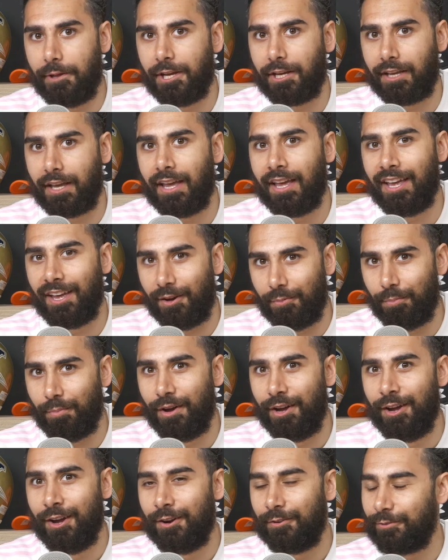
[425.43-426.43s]
pick
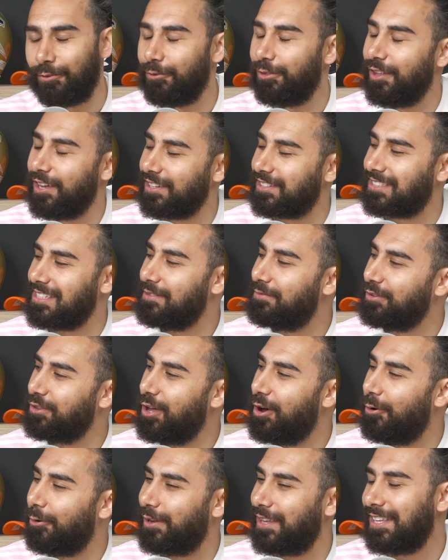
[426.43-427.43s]
him for this, even
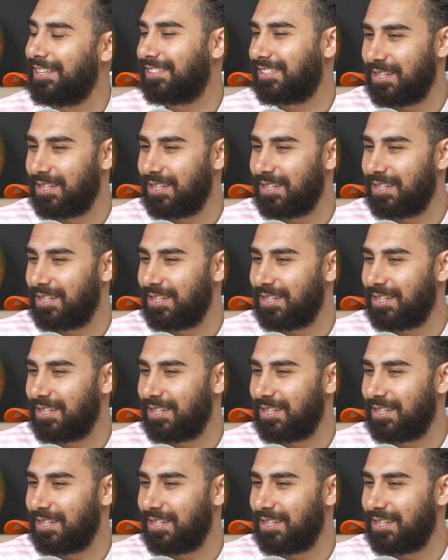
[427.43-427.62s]
though he